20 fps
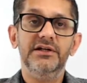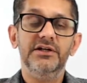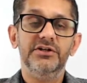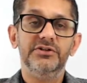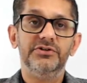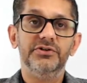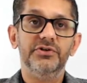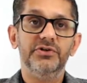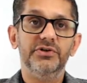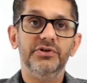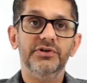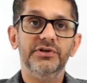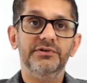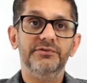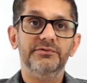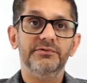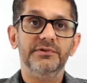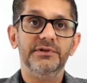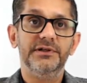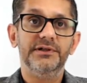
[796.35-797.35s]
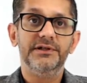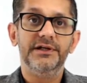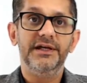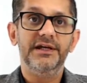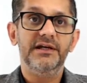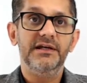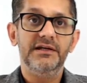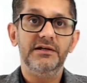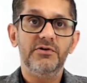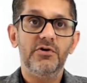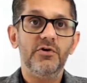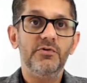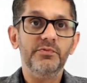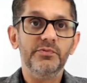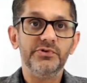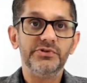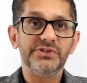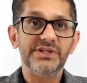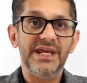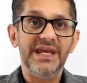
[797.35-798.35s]
So
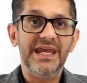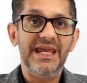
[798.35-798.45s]
almost